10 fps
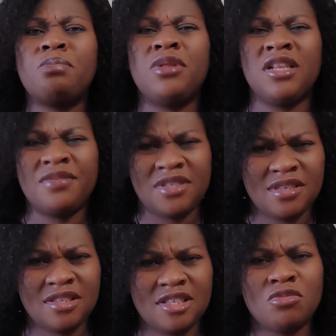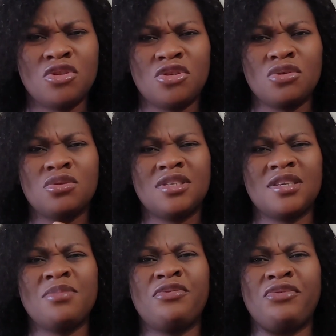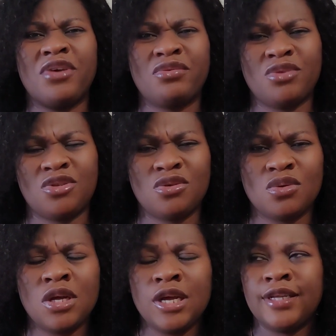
belief system with you, the same faith with you.